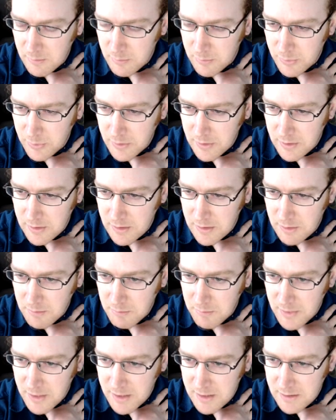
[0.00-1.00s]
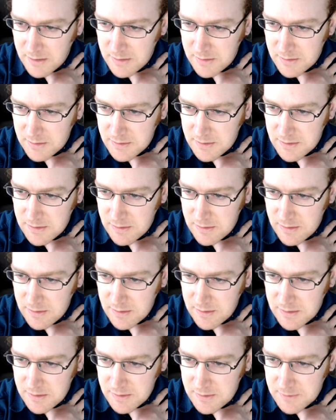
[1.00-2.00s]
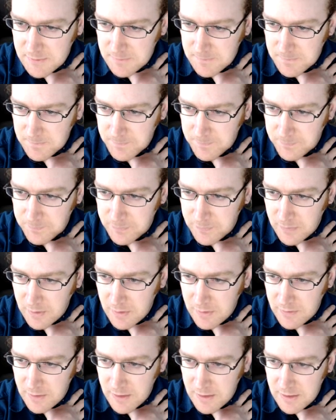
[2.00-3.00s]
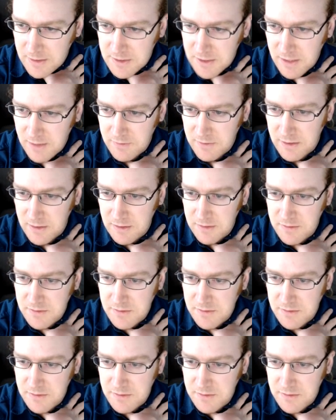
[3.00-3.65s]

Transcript: but it might. Let's see this, and then I actually have to connect.